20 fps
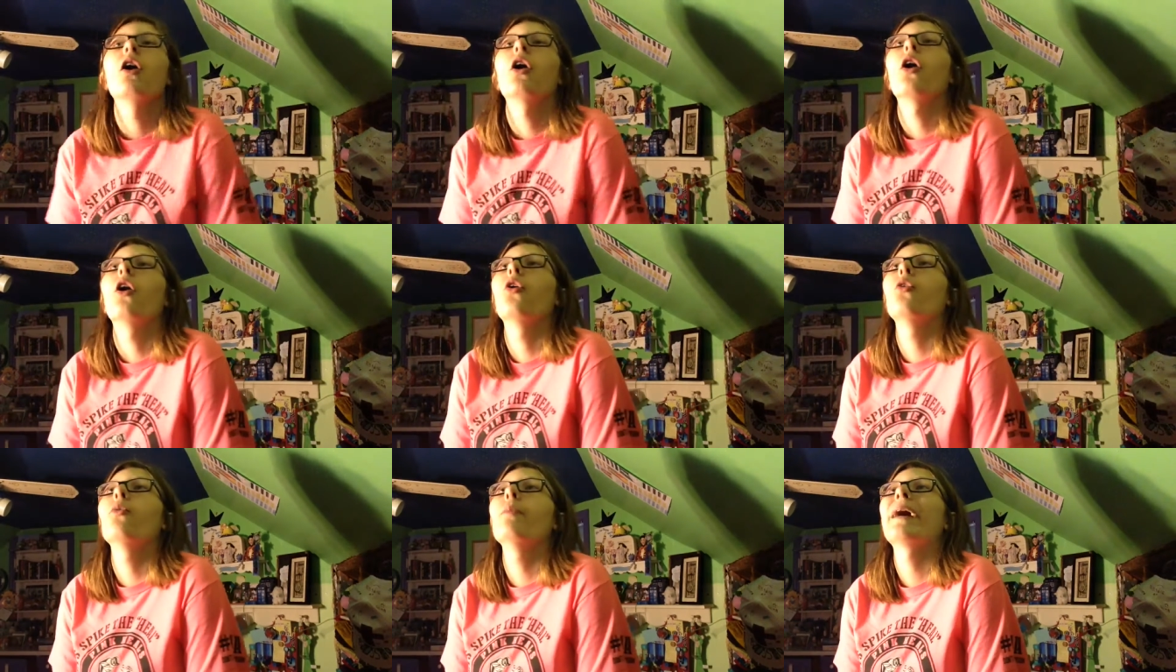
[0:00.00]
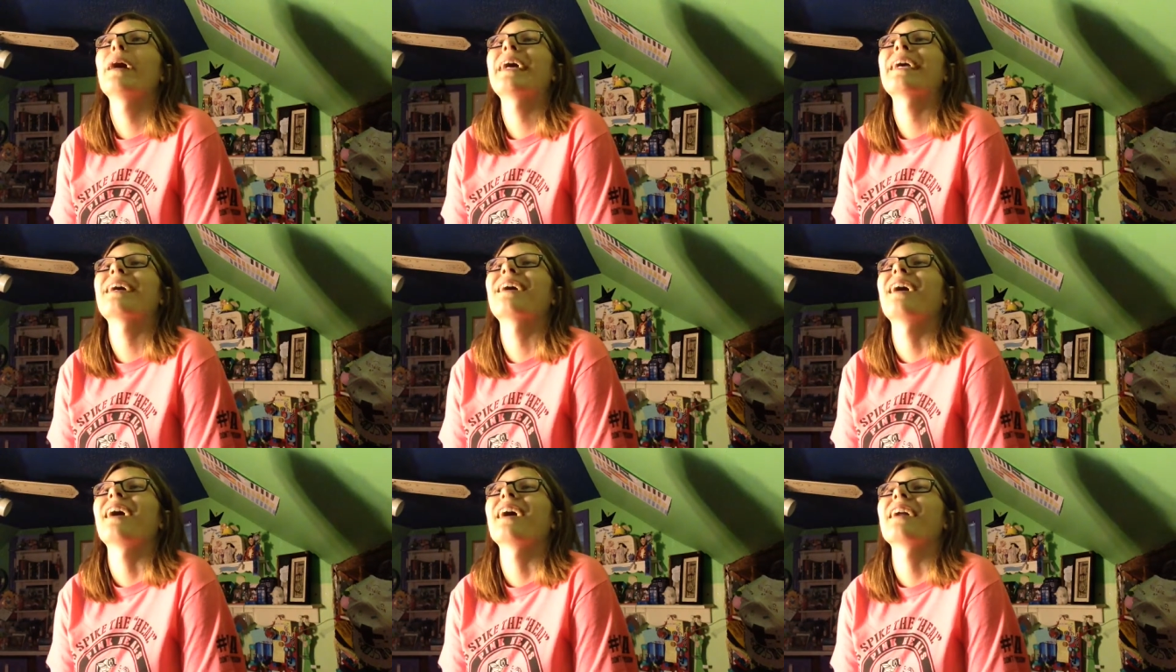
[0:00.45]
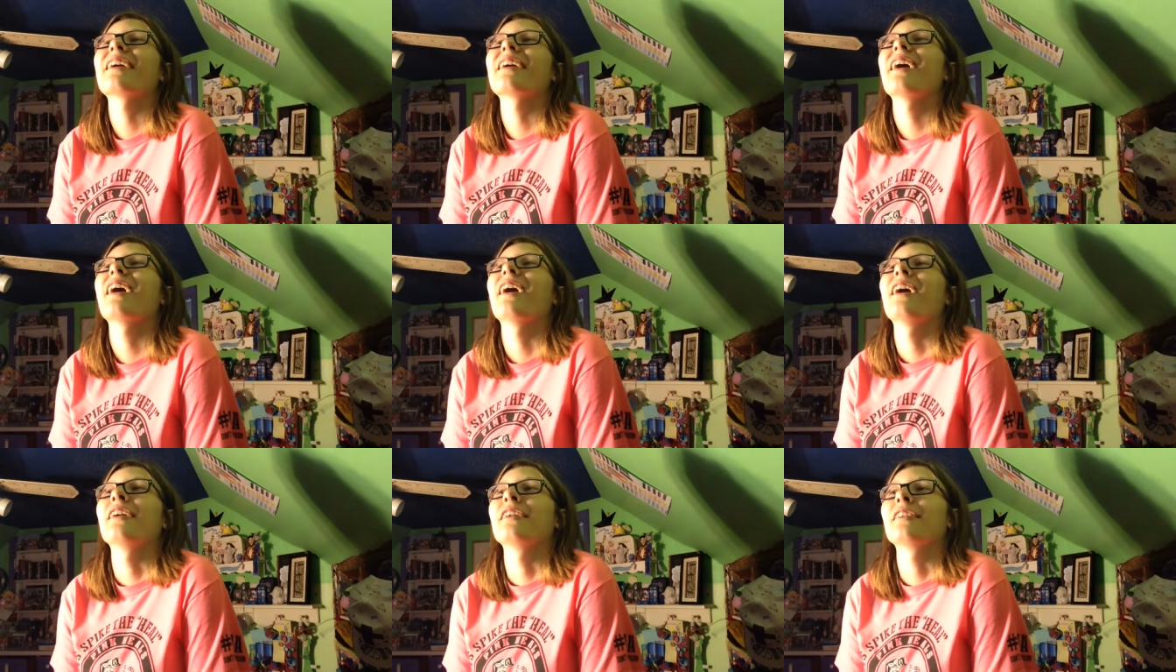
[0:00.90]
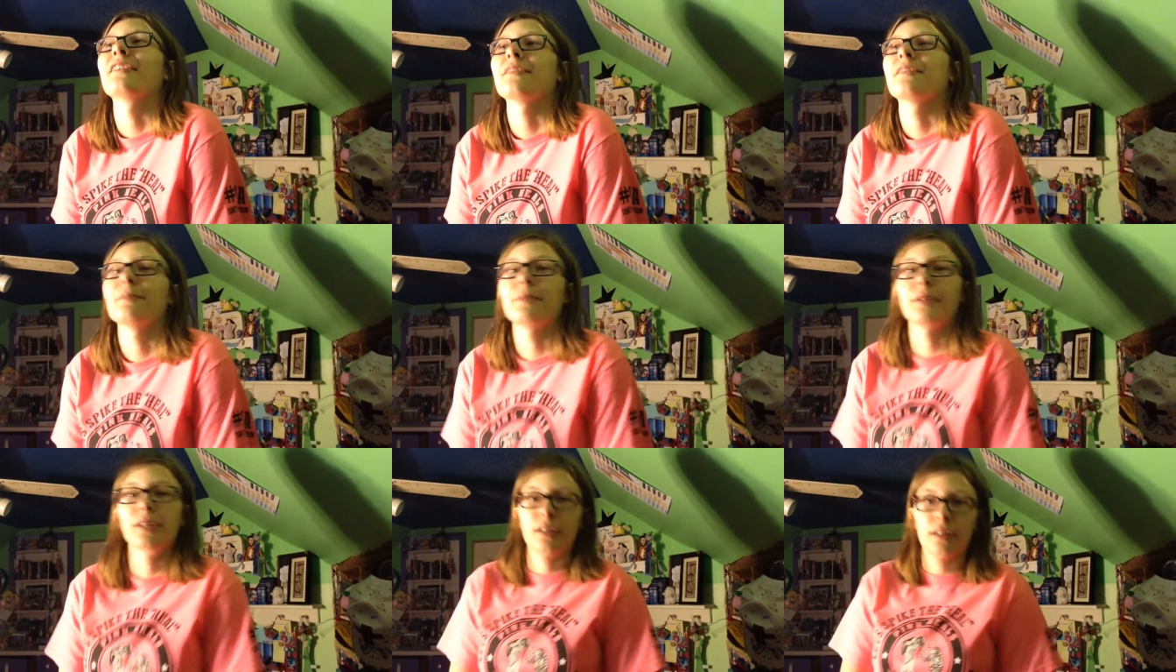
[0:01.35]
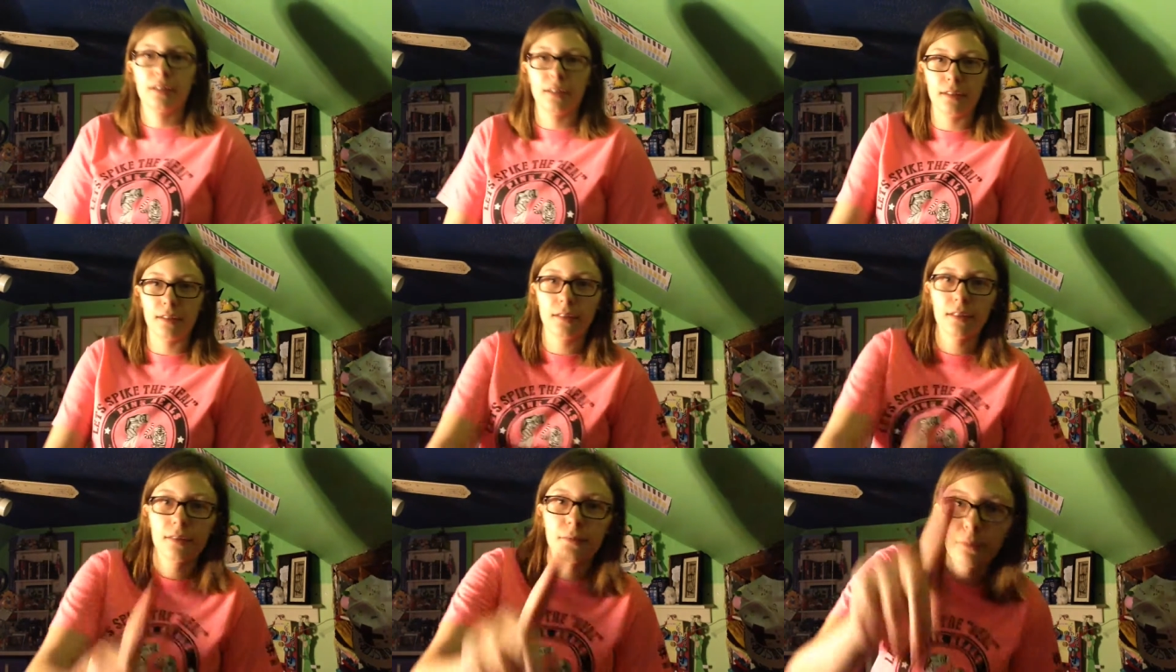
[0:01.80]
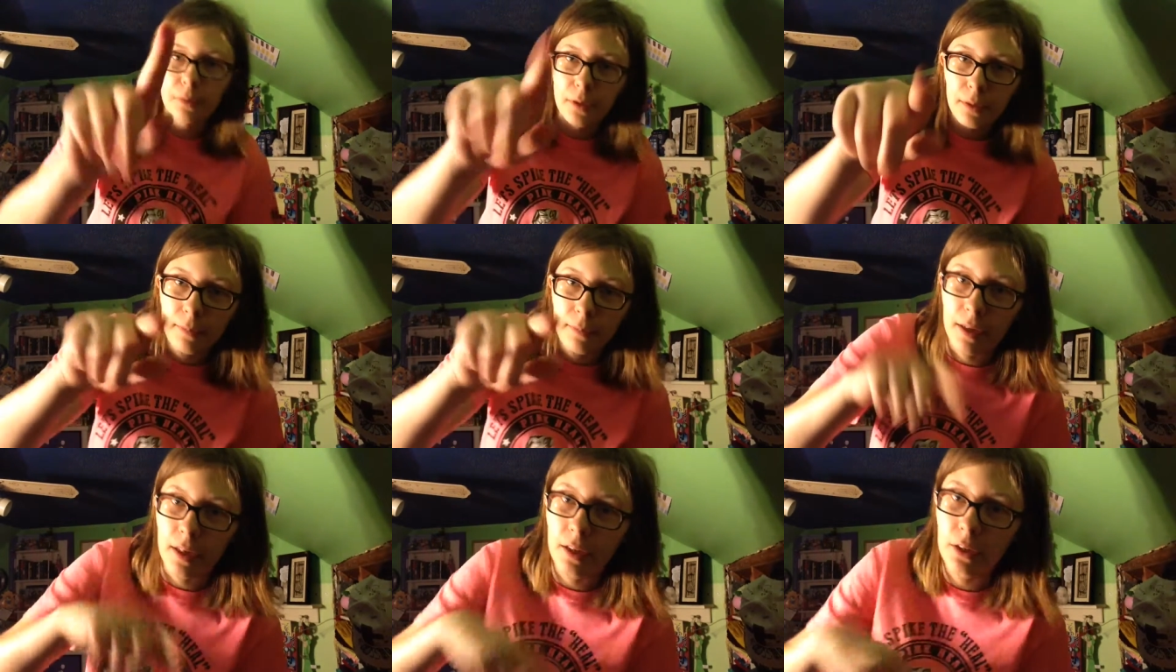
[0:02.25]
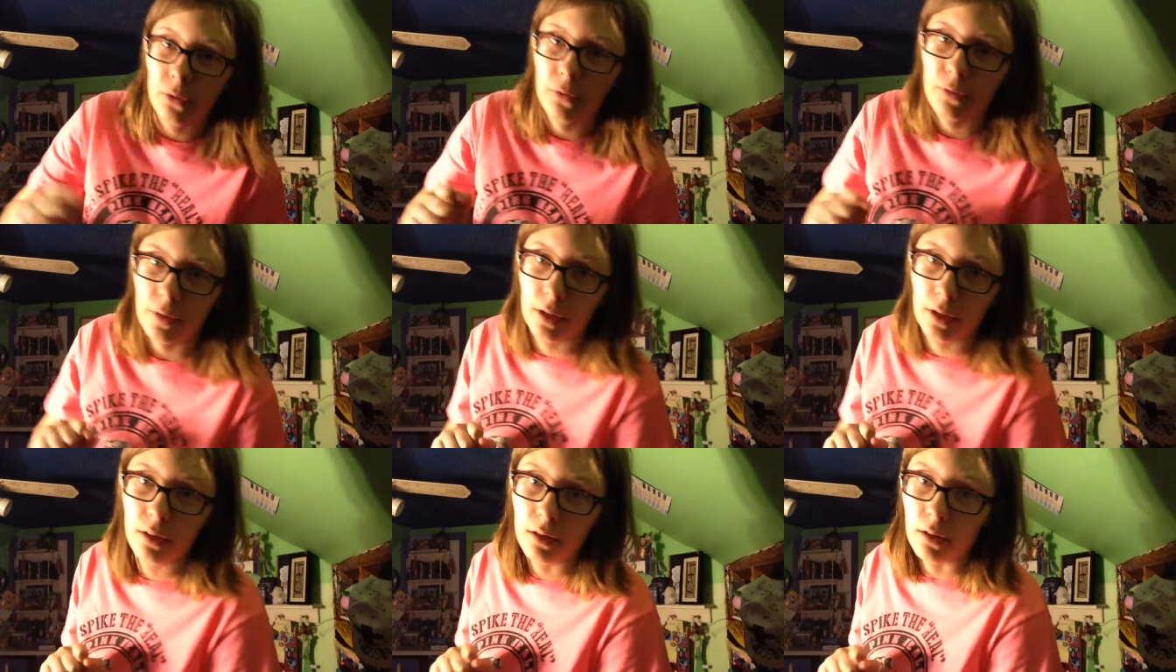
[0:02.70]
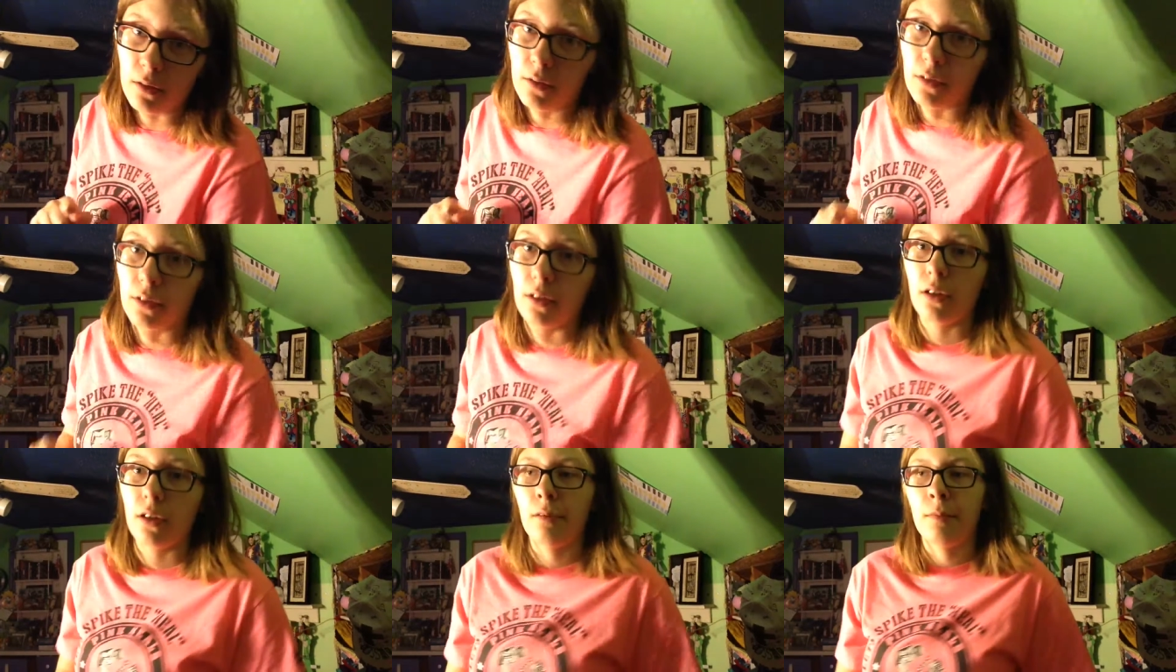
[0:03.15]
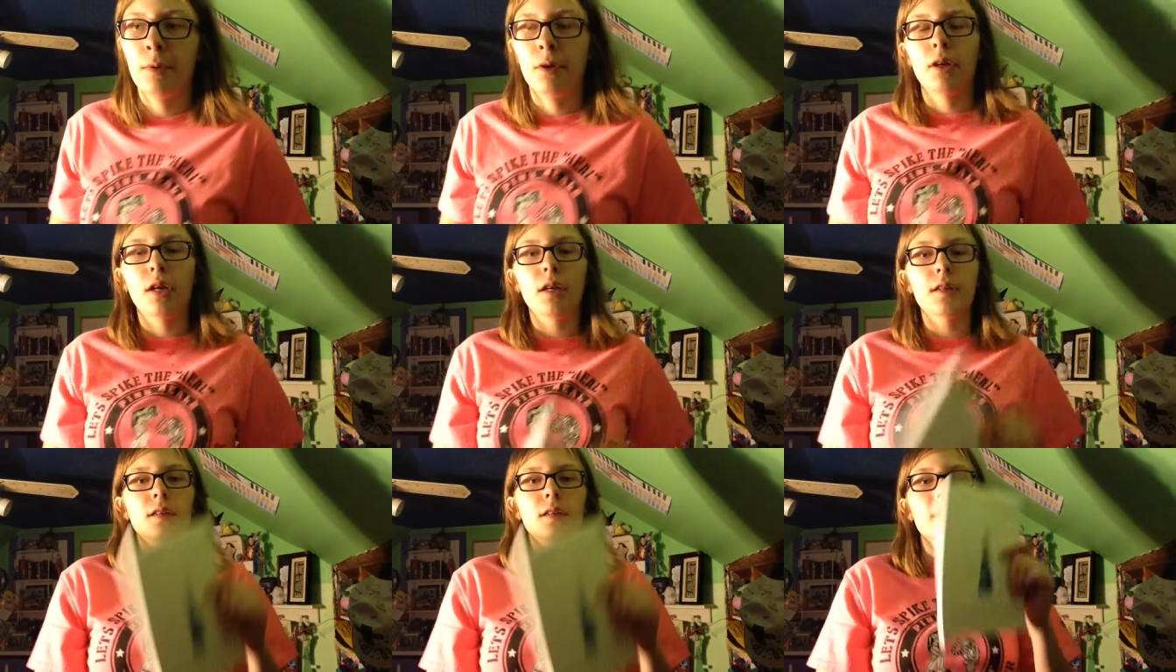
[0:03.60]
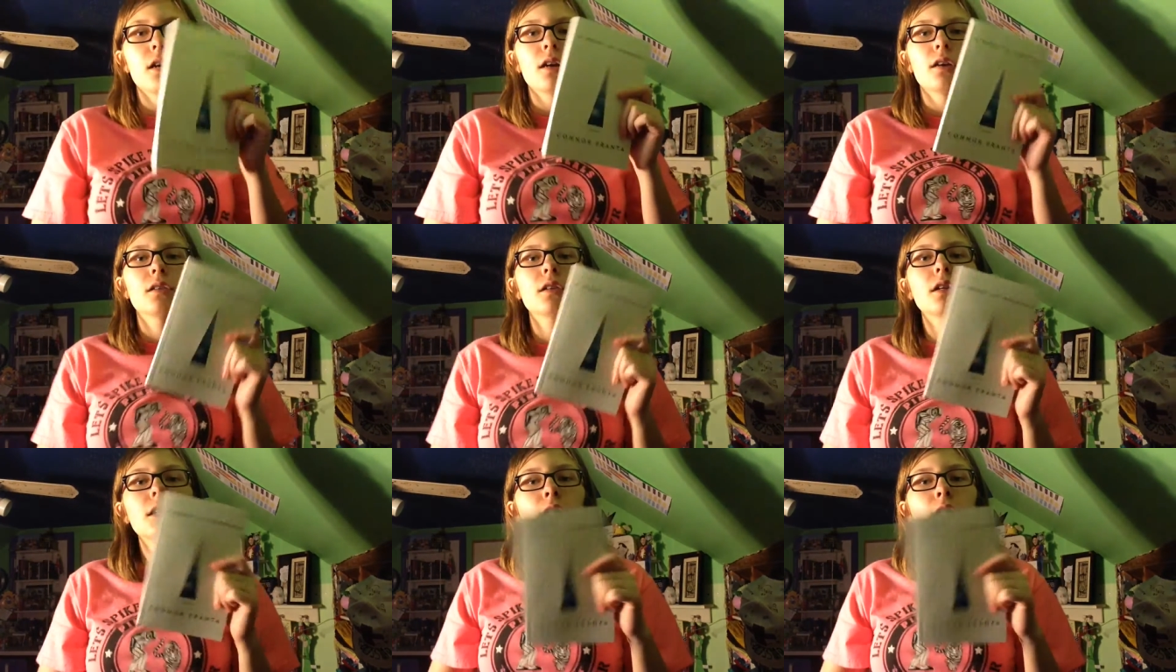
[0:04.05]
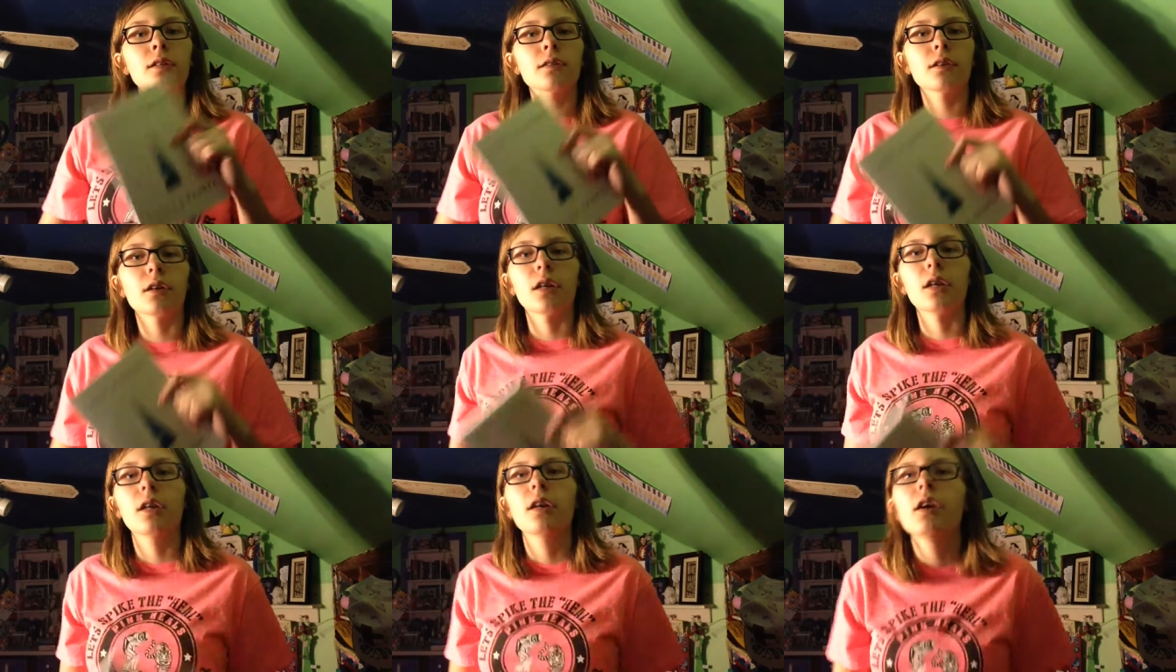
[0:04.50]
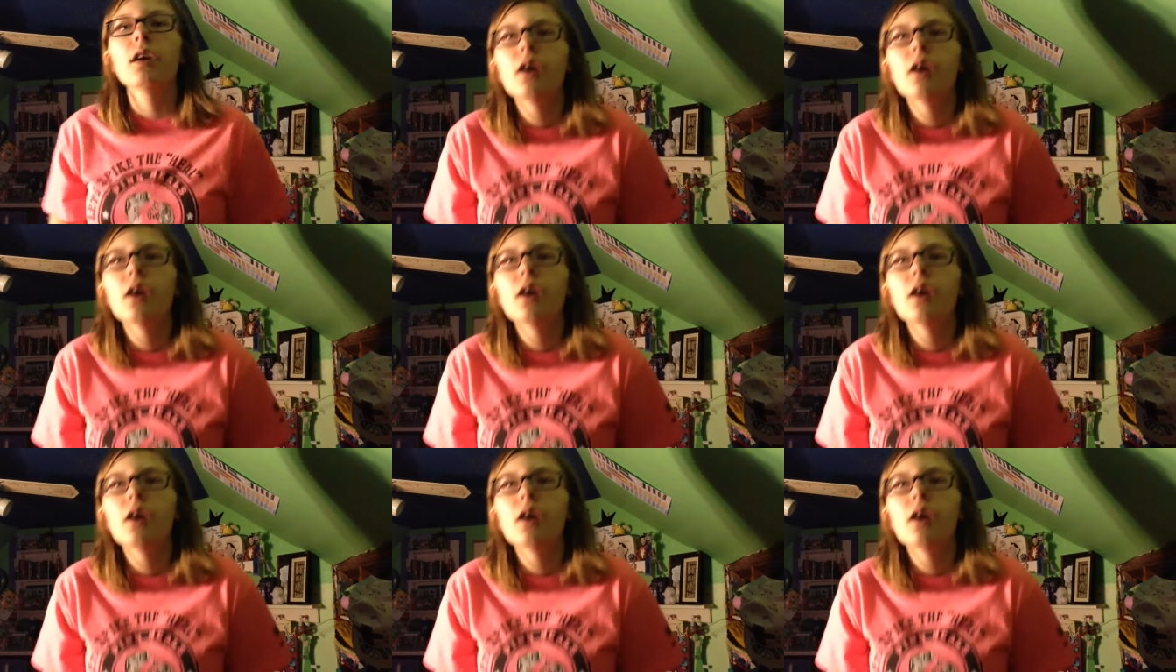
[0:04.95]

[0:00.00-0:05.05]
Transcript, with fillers: Oh my god, Connor's book. This is where my inner fangirl is going to come out, guys. Sorry, not sorry.